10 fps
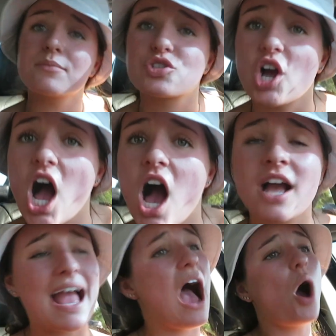I'm
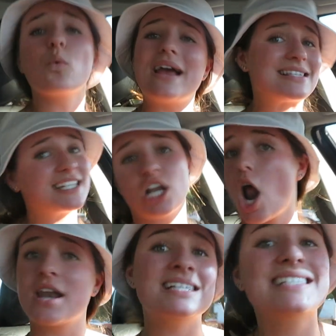strong now, wasted
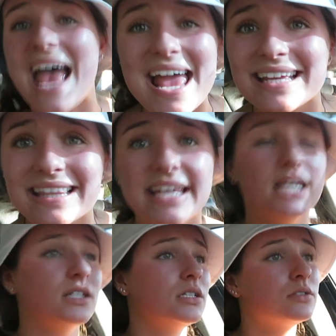on a
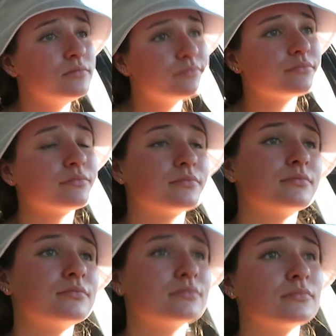daily. Probably cause
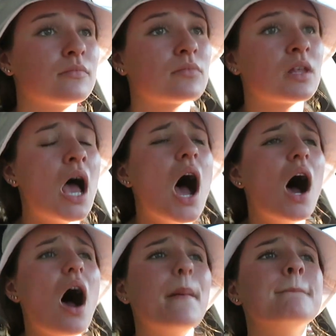there's no
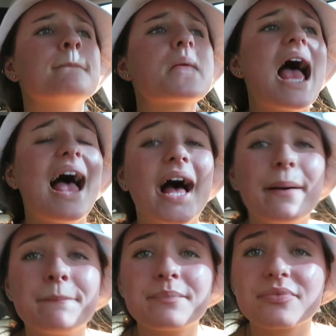
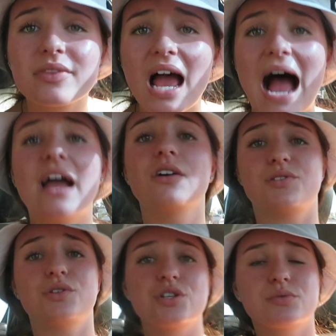um, I
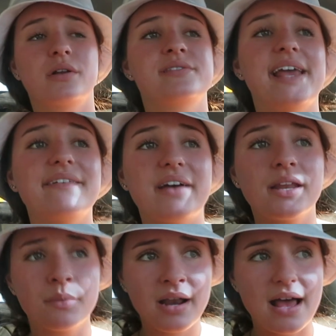also just want to say if
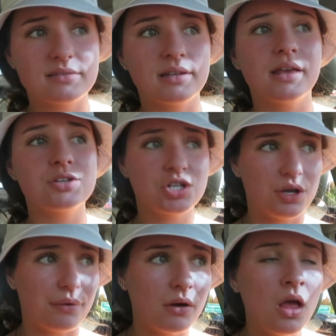anyone has an
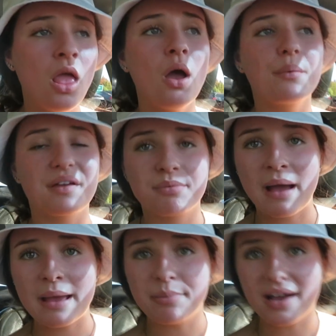issue with
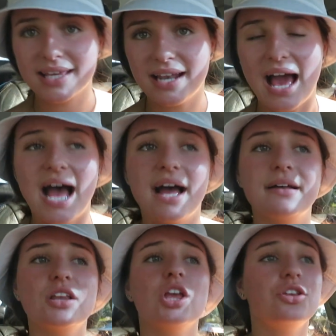my bucket hat,
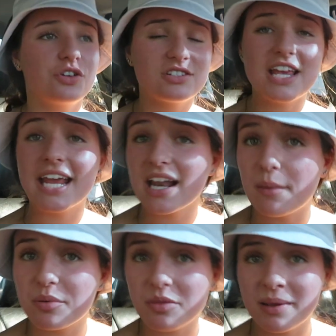you can take it
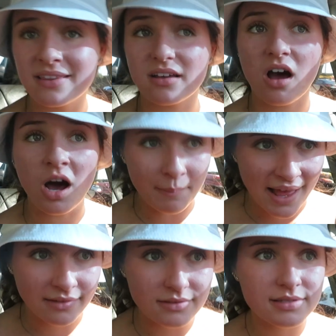up with me in the
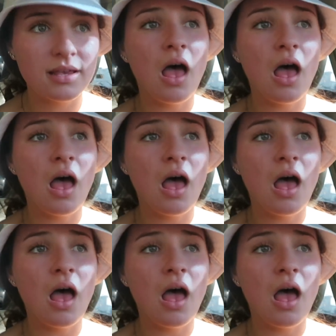comments.